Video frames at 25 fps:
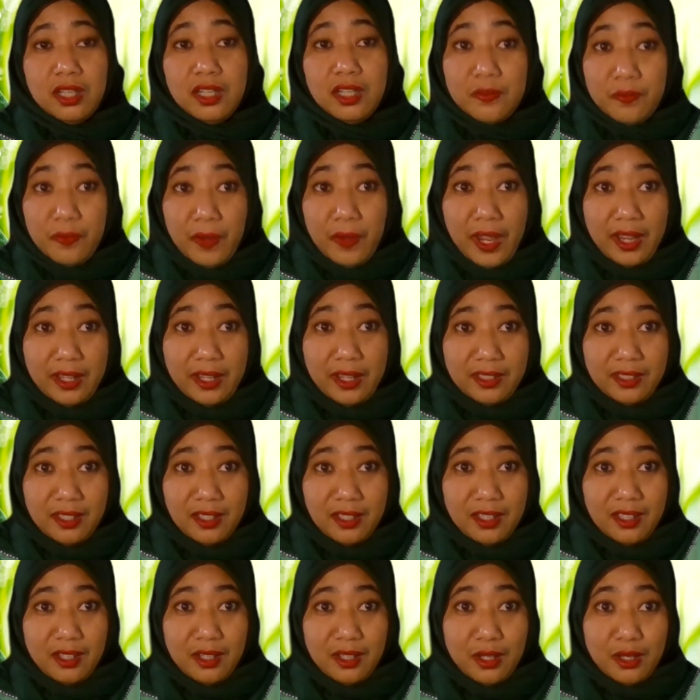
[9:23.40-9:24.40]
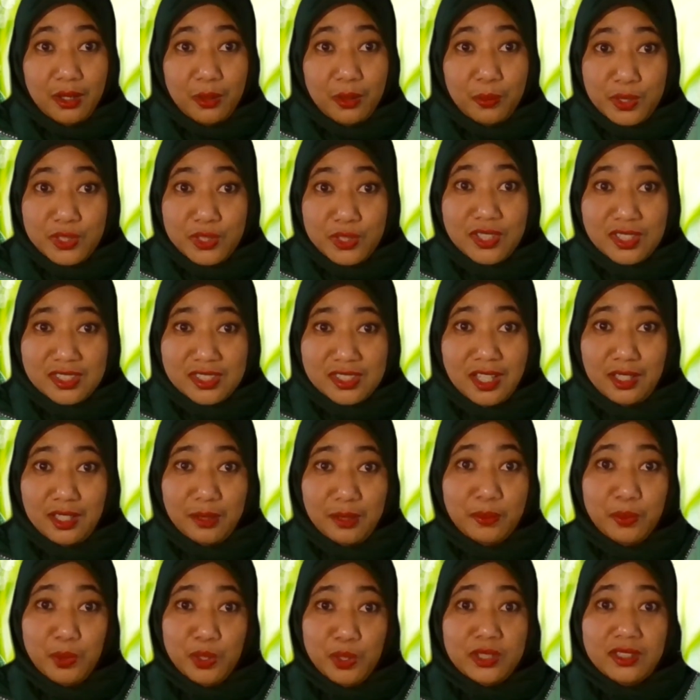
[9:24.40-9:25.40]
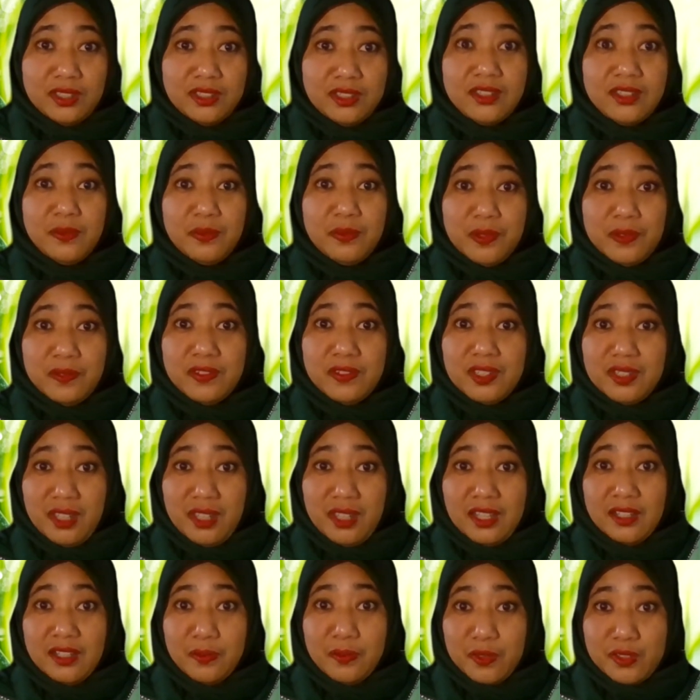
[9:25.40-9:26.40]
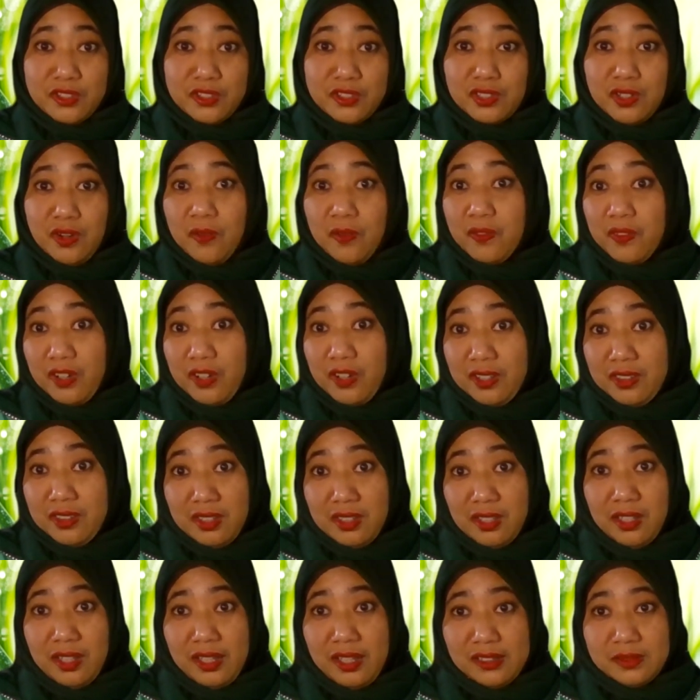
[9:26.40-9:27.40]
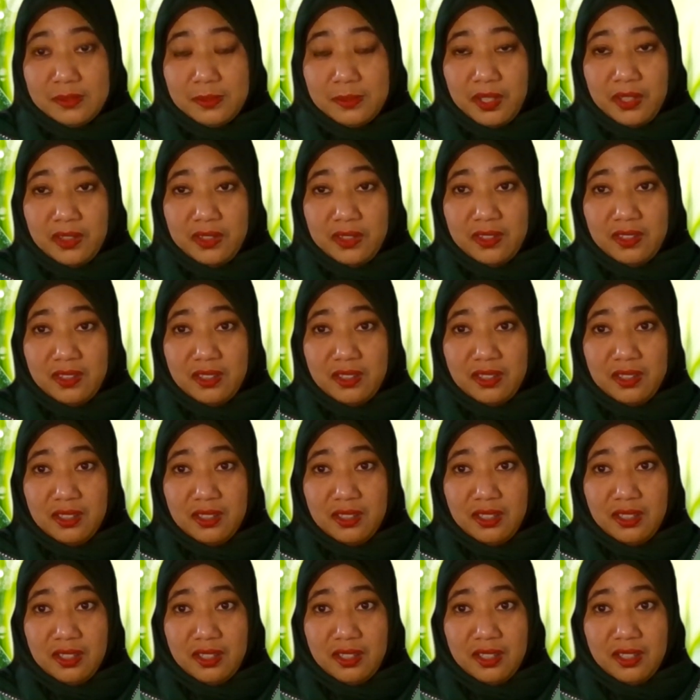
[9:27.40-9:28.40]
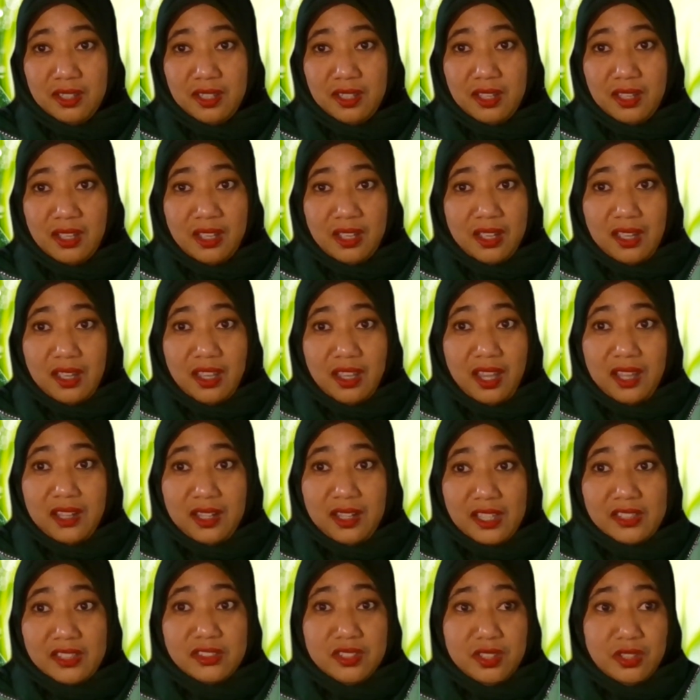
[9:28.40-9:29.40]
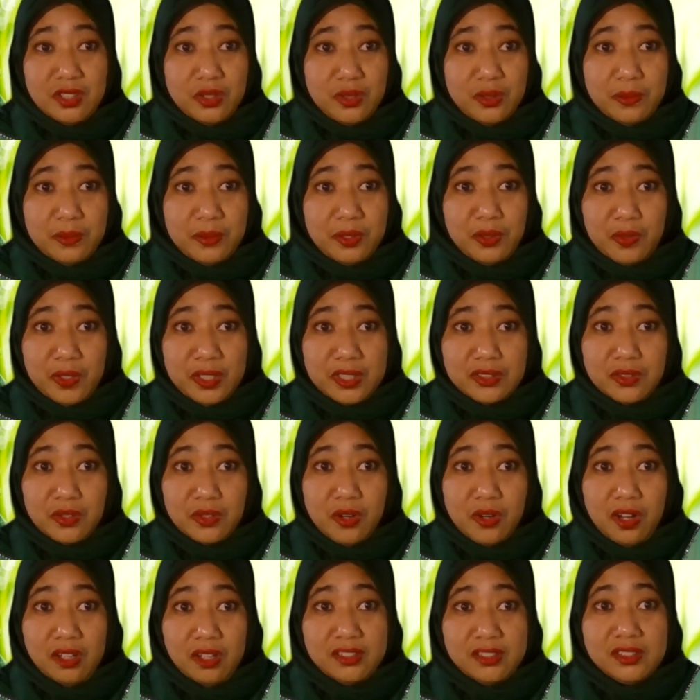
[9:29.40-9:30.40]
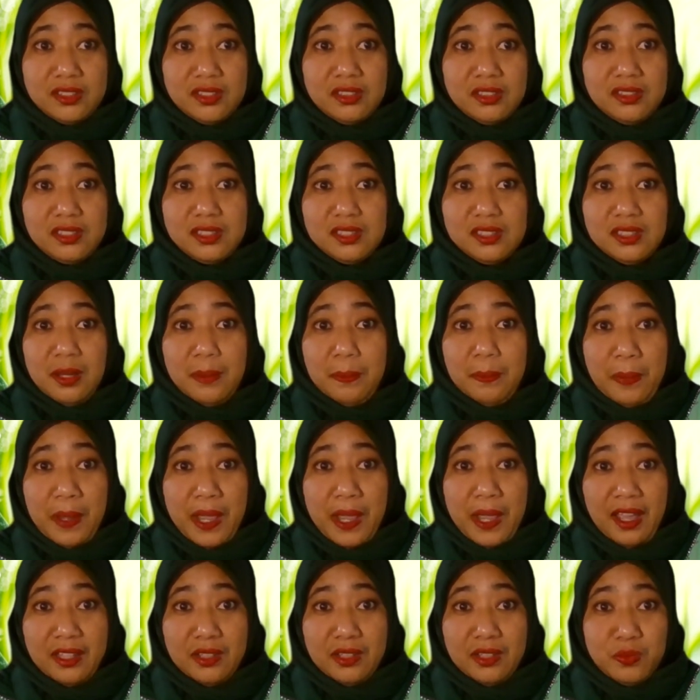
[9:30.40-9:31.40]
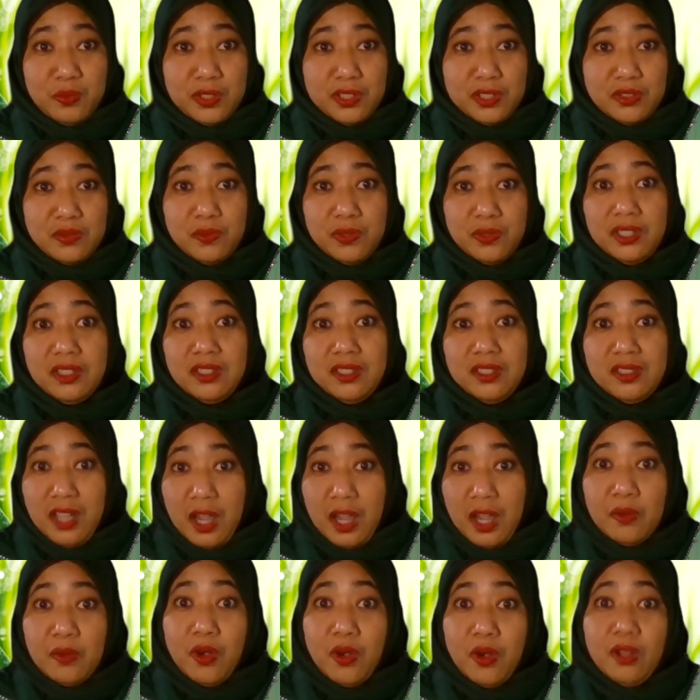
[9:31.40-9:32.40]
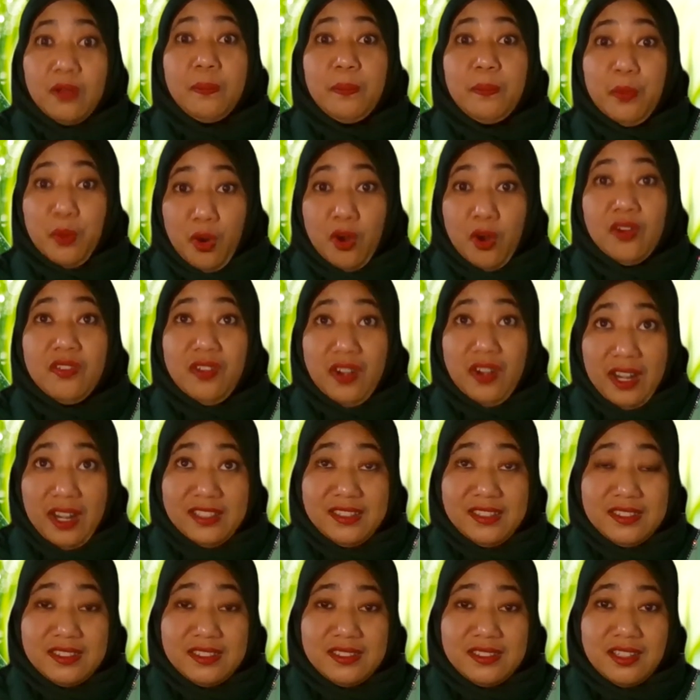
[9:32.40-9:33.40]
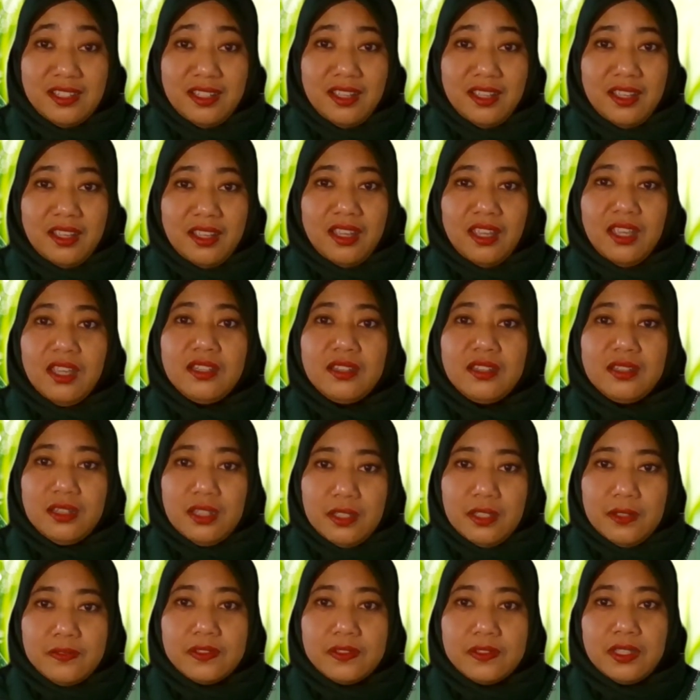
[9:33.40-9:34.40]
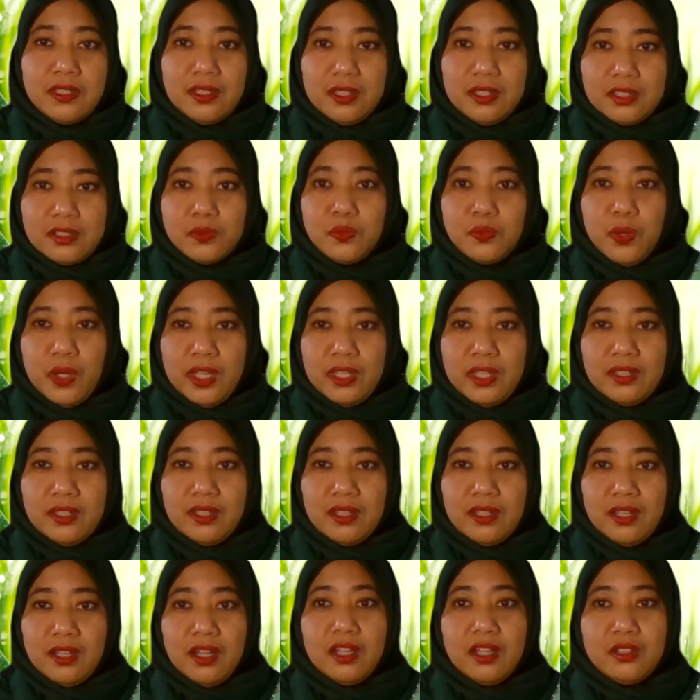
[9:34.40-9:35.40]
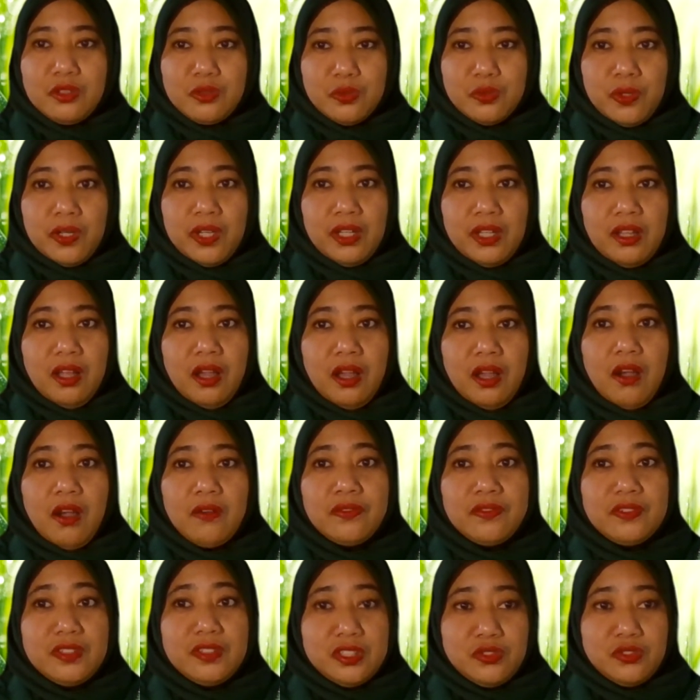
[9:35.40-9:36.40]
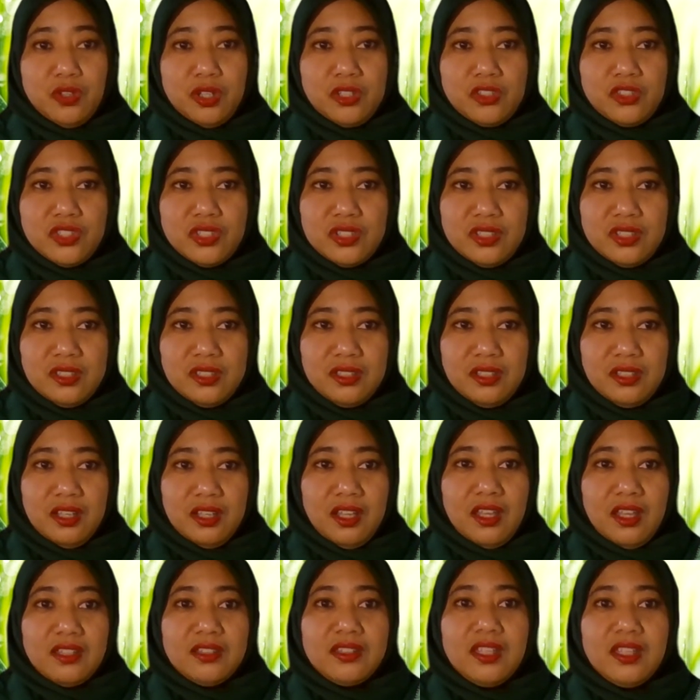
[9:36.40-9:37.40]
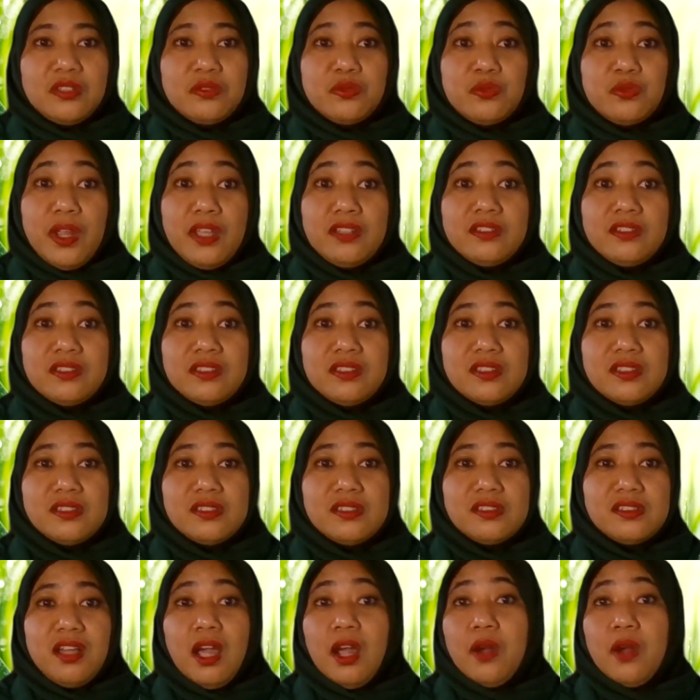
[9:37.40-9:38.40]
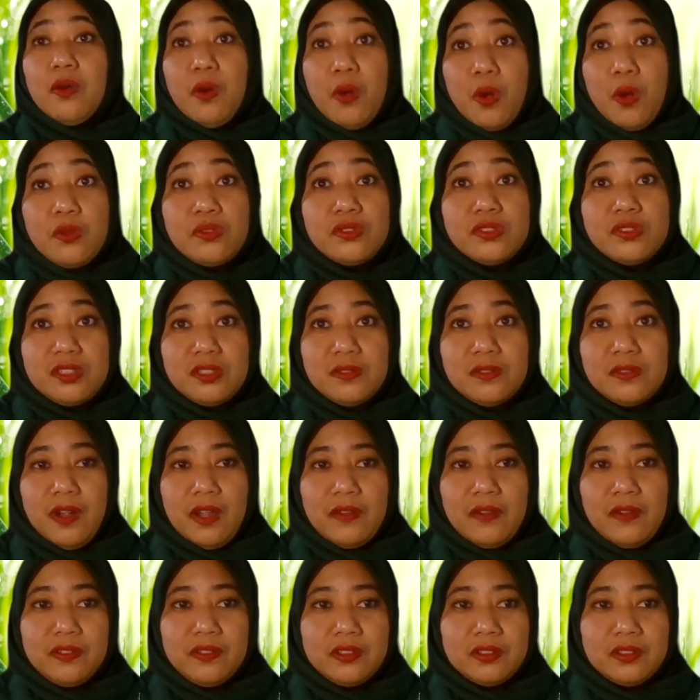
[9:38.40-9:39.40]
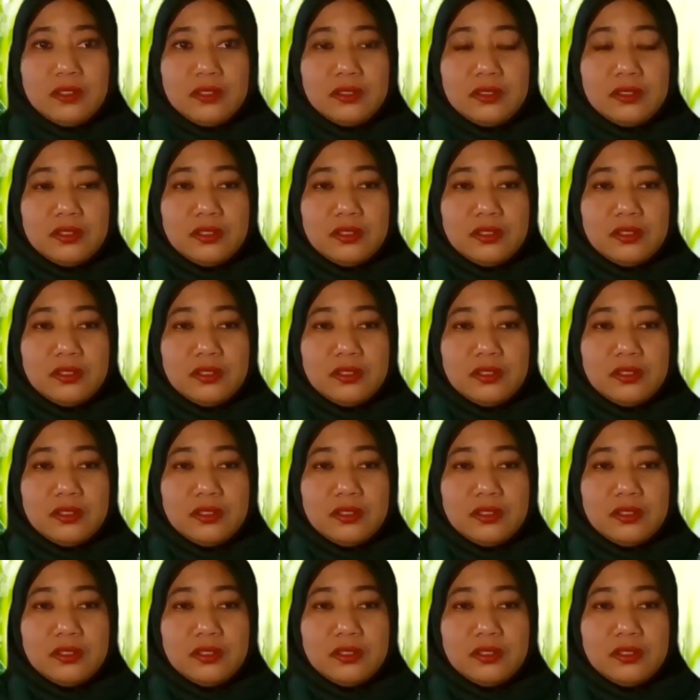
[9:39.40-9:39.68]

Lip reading: In fact, we just celebrated the 50th anniversary of Earth Day last month. And as the human race crosses a path which we now call progress, it leaves in its wake a trail of destruction that threatens our own survival.